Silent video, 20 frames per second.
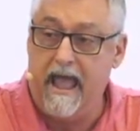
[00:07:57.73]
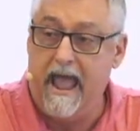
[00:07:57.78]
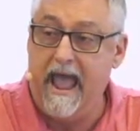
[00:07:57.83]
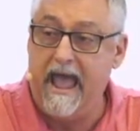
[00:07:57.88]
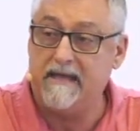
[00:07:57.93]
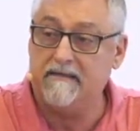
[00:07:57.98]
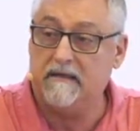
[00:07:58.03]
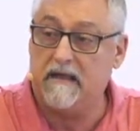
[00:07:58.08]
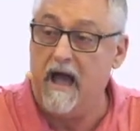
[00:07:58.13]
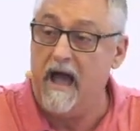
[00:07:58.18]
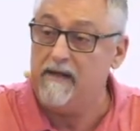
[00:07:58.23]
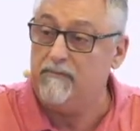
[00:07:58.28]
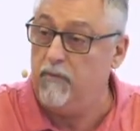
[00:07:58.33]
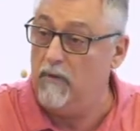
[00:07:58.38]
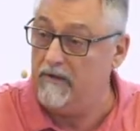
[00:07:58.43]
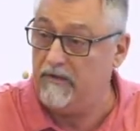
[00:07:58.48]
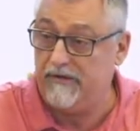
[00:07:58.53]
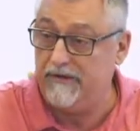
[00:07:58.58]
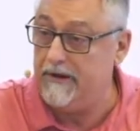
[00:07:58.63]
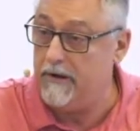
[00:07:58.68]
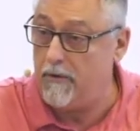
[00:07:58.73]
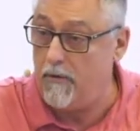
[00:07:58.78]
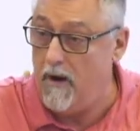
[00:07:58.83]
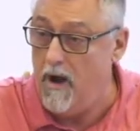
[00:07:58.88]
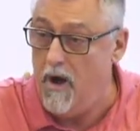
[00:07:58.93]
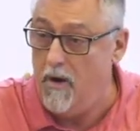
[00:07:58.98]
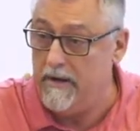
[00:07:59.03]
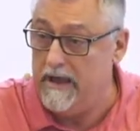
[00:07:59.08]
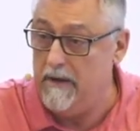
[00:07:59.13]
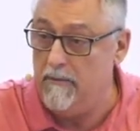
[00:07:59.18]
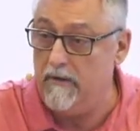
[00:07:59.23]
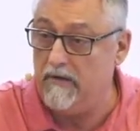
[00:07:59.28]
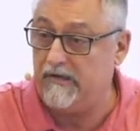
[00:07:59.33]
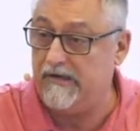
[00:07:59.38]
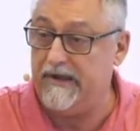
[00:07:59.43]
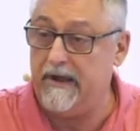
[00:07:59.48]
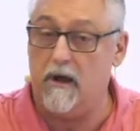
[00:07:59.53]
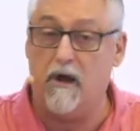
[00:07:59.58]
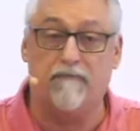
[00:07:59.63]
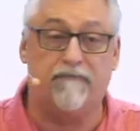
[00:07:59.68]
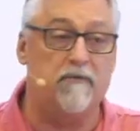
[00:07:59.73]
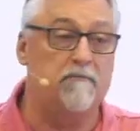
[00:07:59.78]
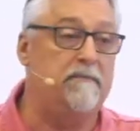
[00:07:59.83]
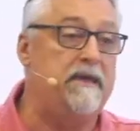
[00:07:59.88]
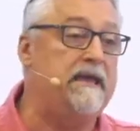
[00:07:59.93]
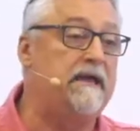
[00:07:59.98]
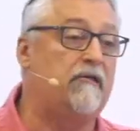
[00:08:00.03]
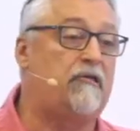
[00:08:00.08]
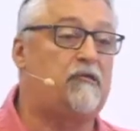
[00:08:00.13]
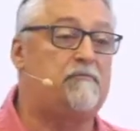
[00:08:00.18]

And God wants you to grow. He wants you to go from being a